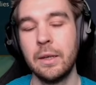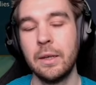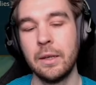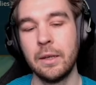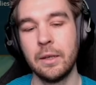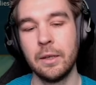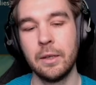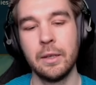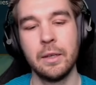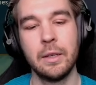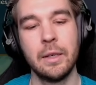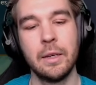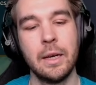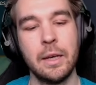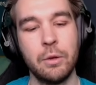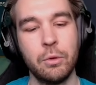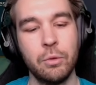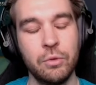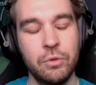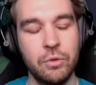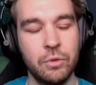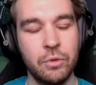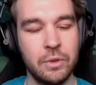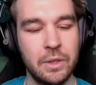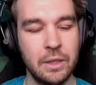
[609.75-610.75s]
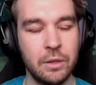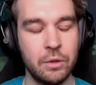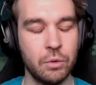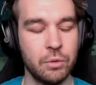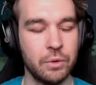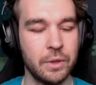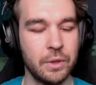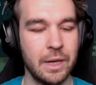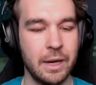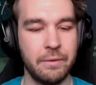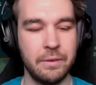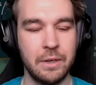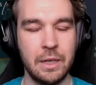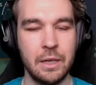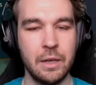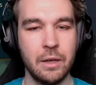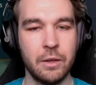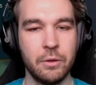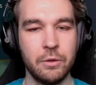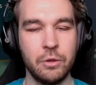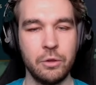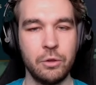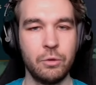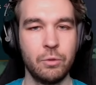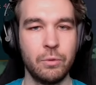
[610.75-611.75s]
And also, they don't have any
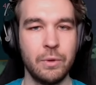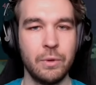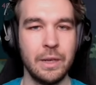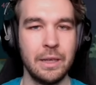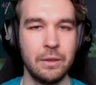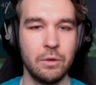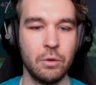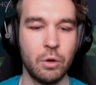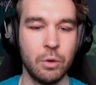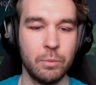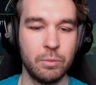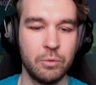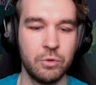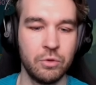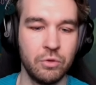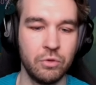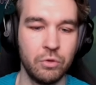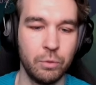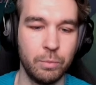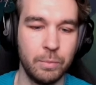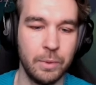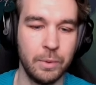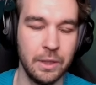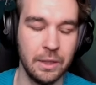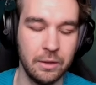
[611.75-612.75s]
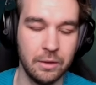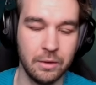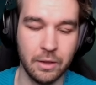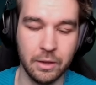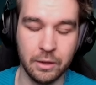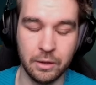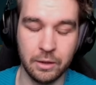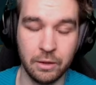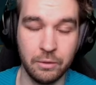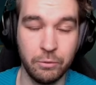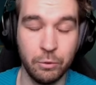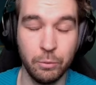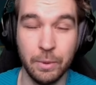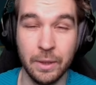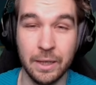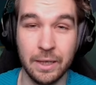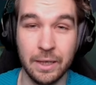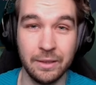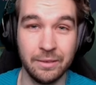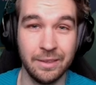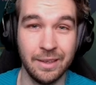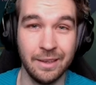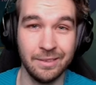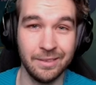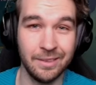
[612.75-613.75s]
other great options to pick. Like if you play
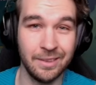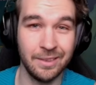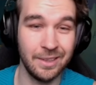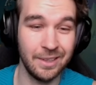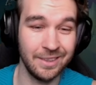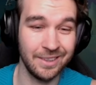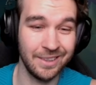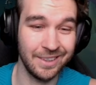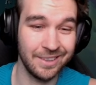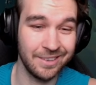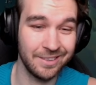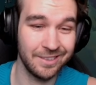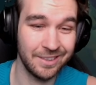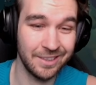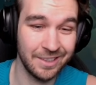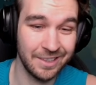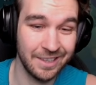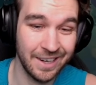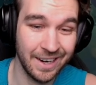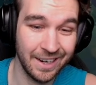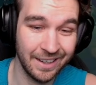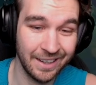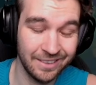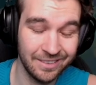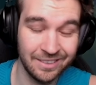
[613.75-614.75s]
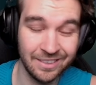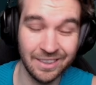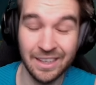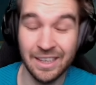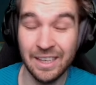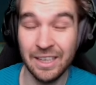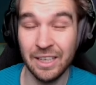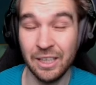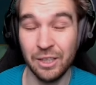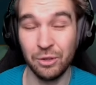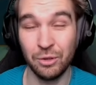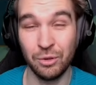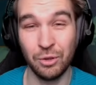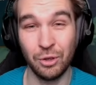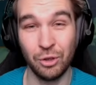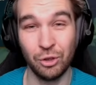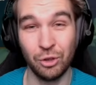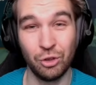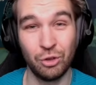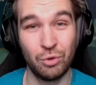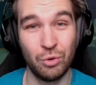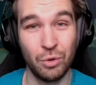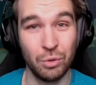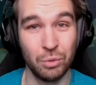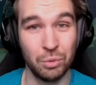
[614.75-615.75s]
Assassin against the Jax, you're going to
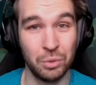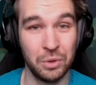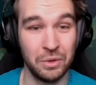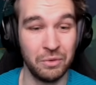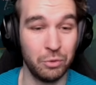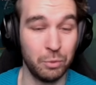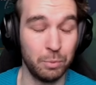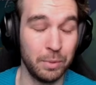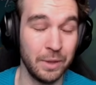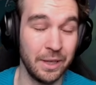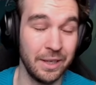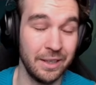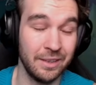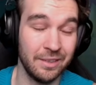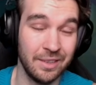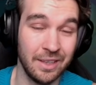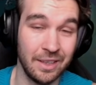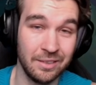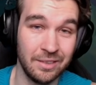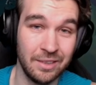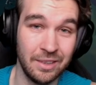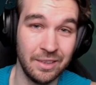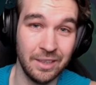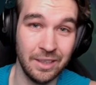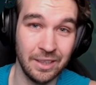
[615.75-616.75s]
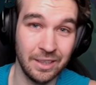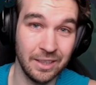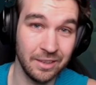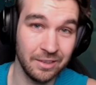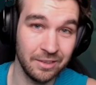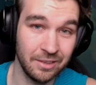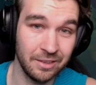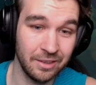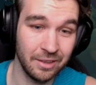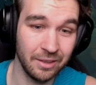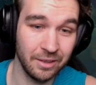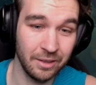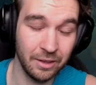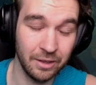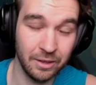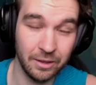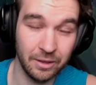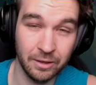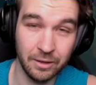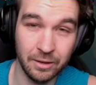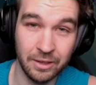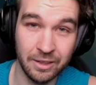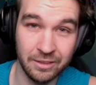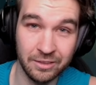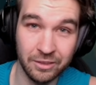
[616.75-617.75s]
struggle. If you play Assassin against the
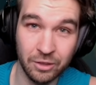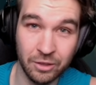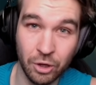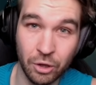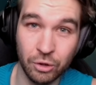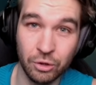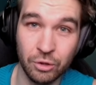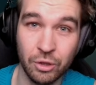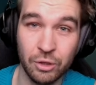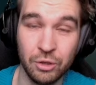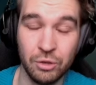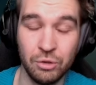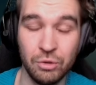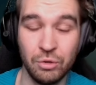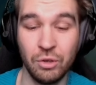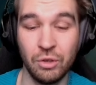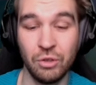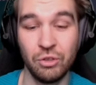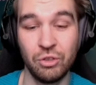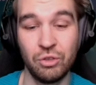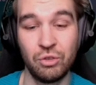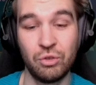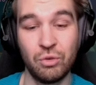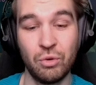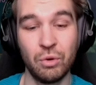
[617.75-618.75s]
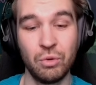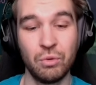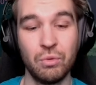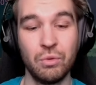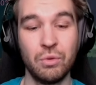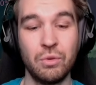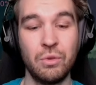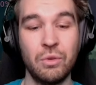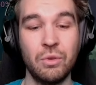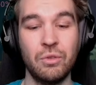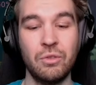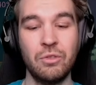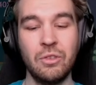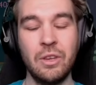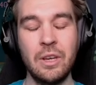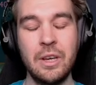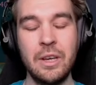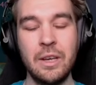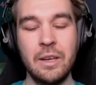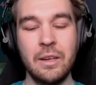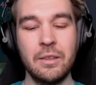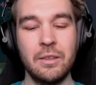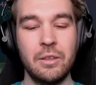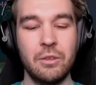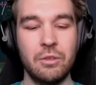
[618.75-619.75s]
Lissandra, you're going to struggle because
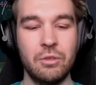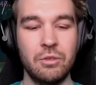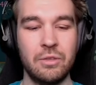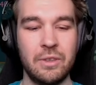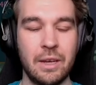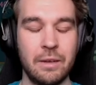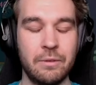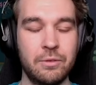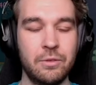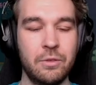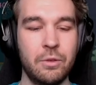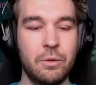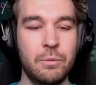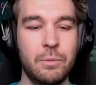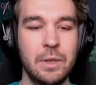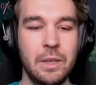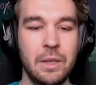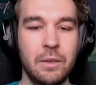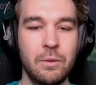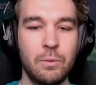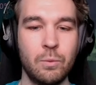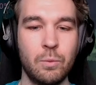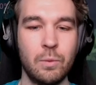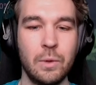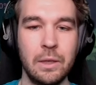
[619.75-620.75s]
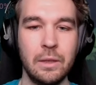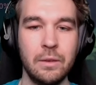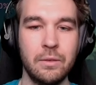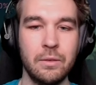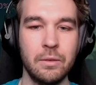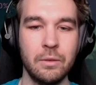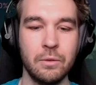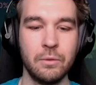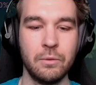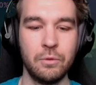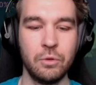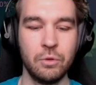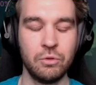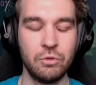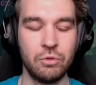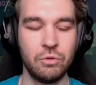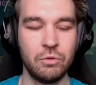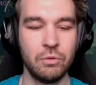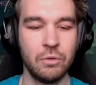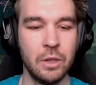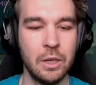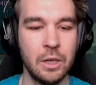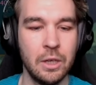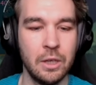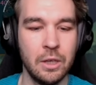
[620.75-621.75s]
they just have so many ways of just
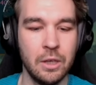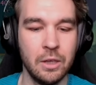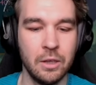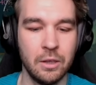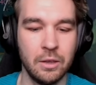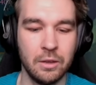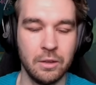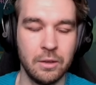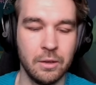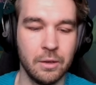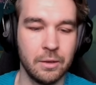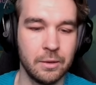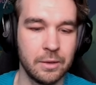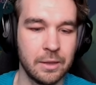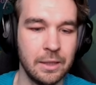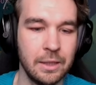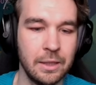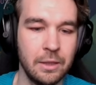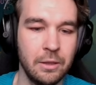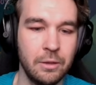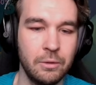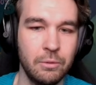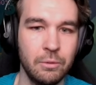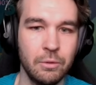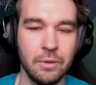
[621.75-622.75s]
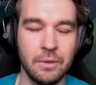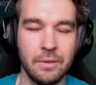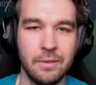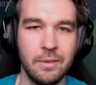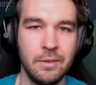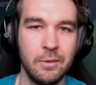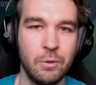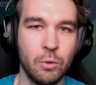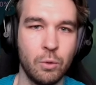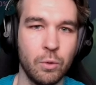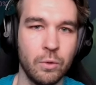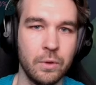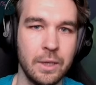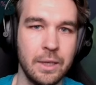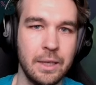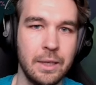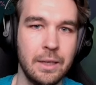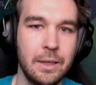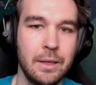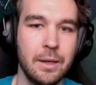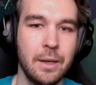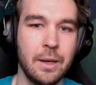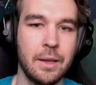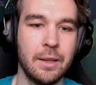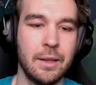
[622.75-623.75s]
ducking you and
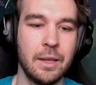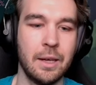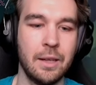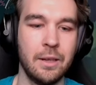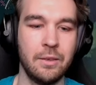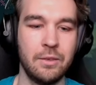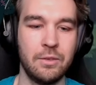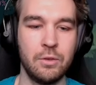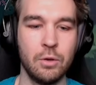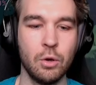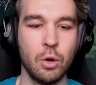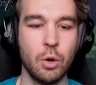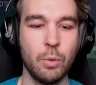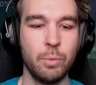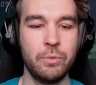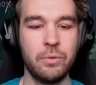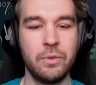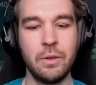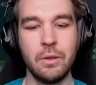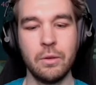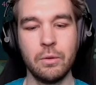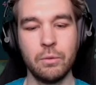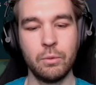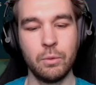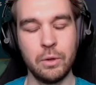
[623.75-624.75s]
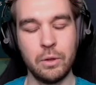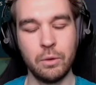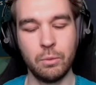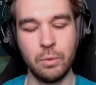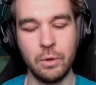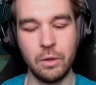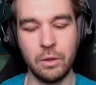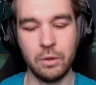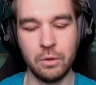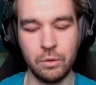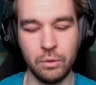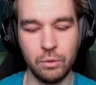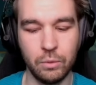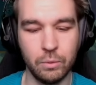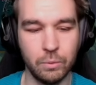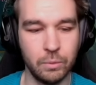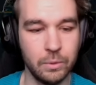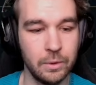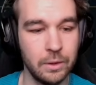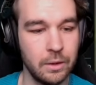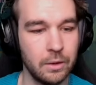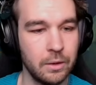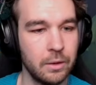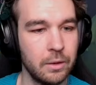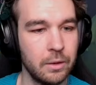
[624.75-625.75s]
stalling. And that is the opposite of what you want to do
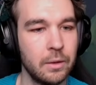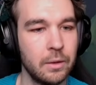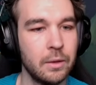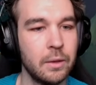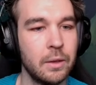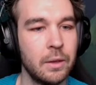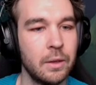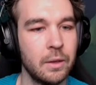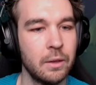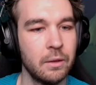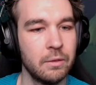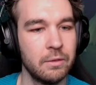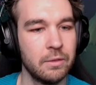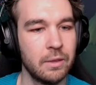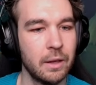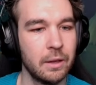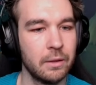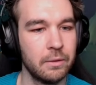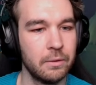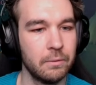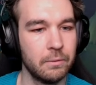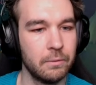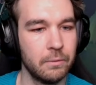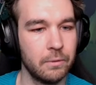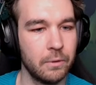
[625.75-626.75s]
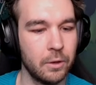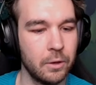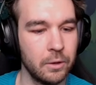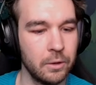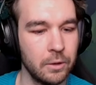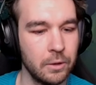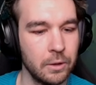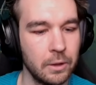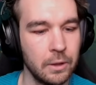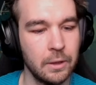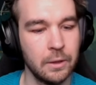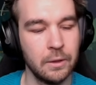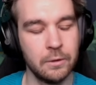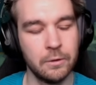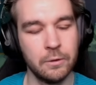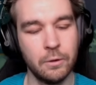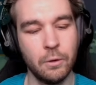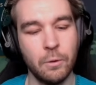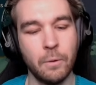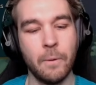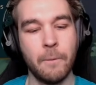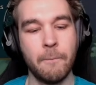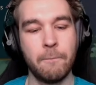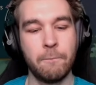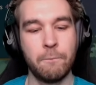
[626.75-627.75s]
with Assassin Vi.
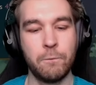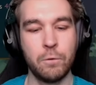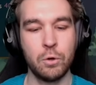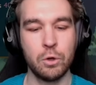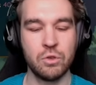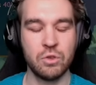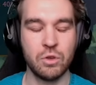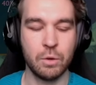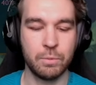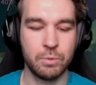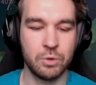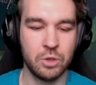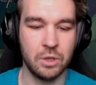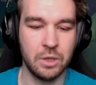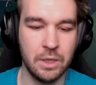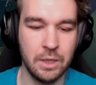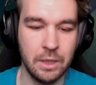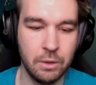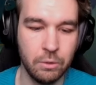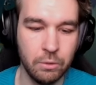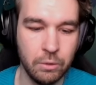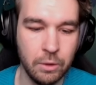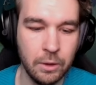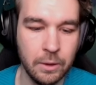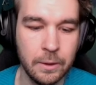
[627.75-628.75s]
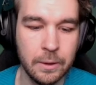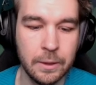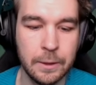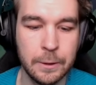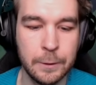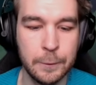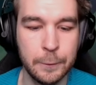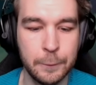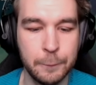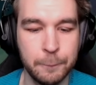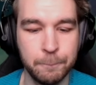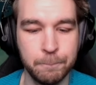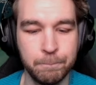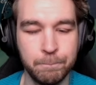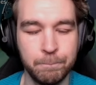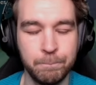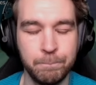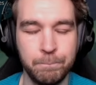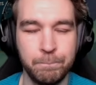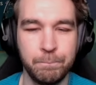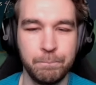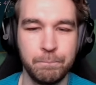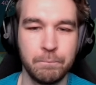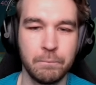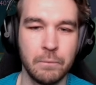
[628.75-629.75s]
So first option here,
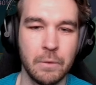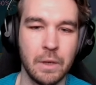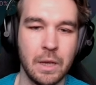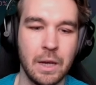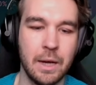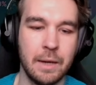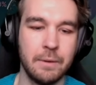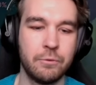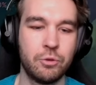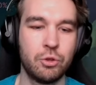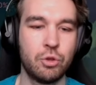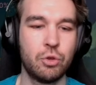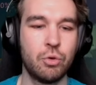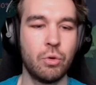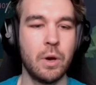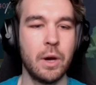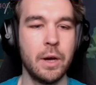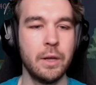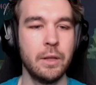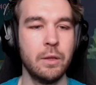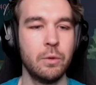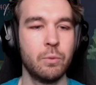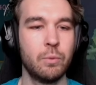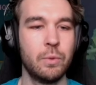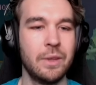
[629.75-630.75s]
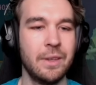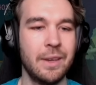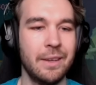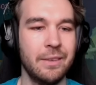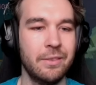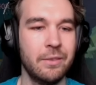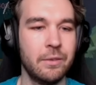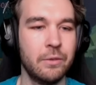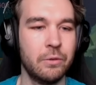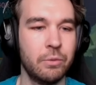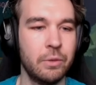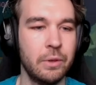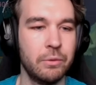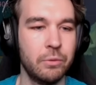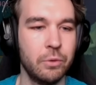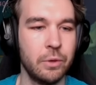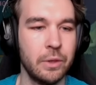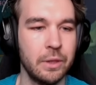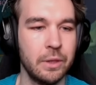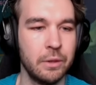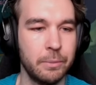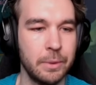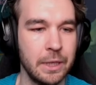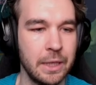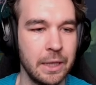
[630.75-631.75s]
I've tried with Essence River
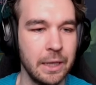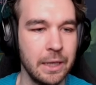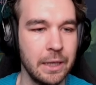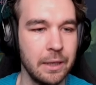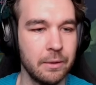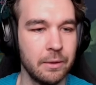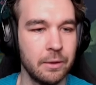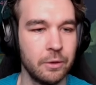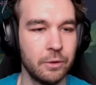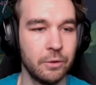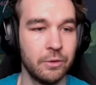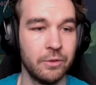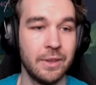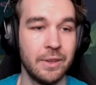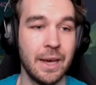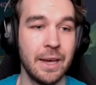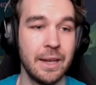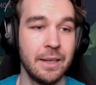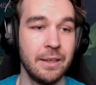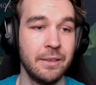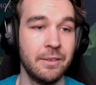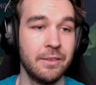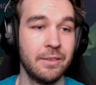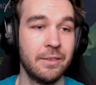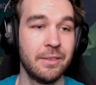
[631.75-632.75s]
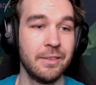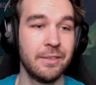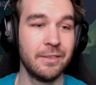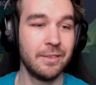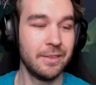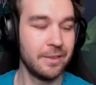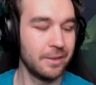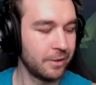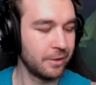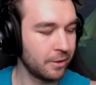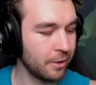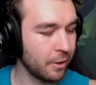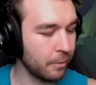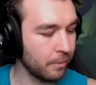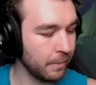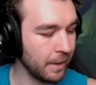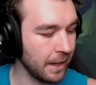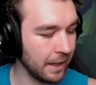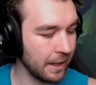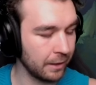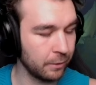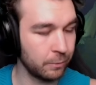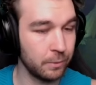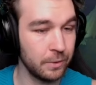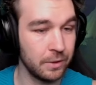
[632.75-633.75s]
in the beginning because that is come
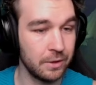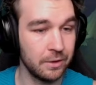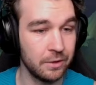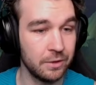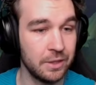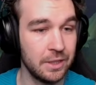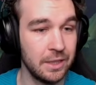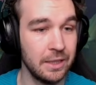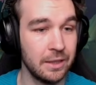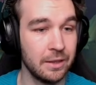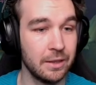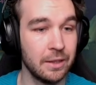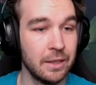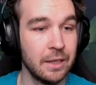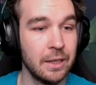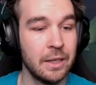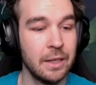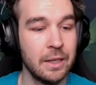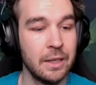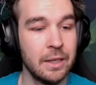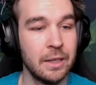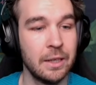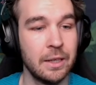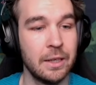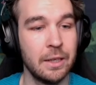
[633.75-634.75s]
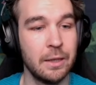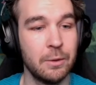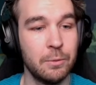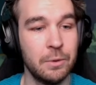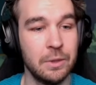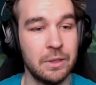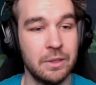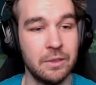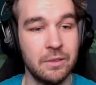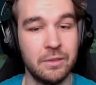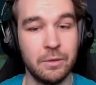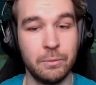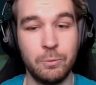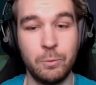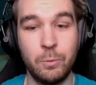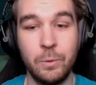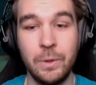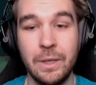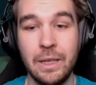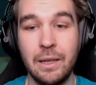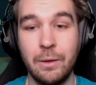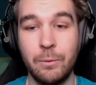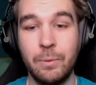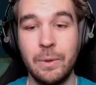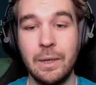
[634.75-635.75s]
back with the Sheen, which is a
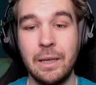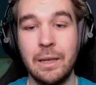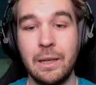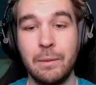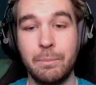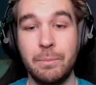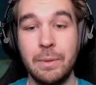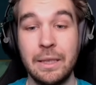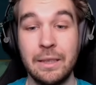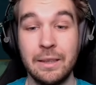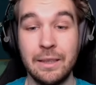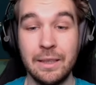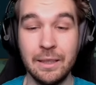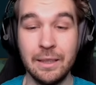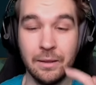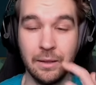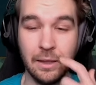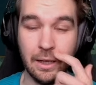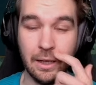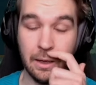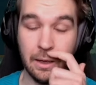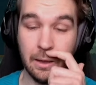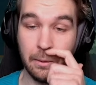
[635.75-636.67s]
really, really big deal.